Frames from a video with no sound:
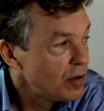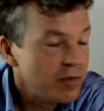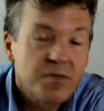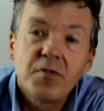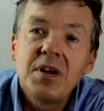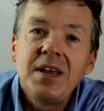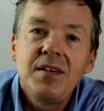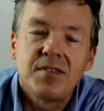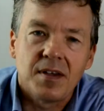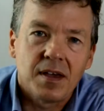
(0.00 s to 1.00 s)

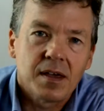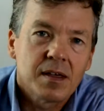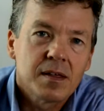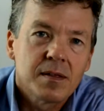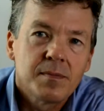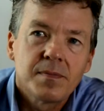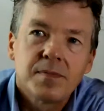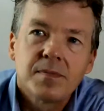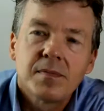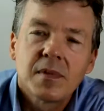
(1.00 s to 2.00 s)
Freezing.
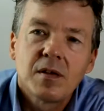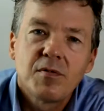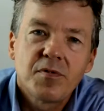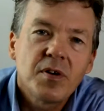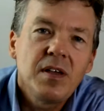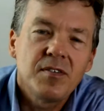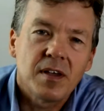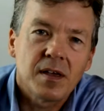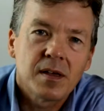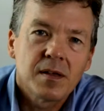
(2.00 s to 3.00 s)
Freezing.